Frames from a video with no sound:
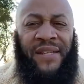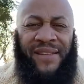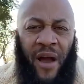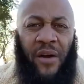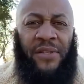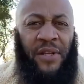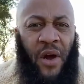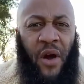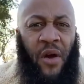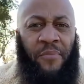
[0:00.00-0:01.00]
talk to
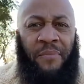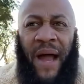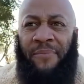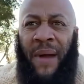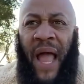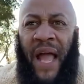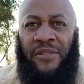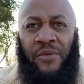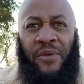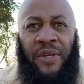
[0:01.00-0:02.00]
y'all, my
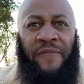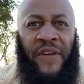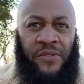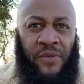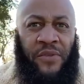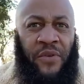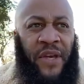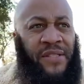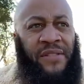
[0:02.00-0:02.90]
actual individuals on here.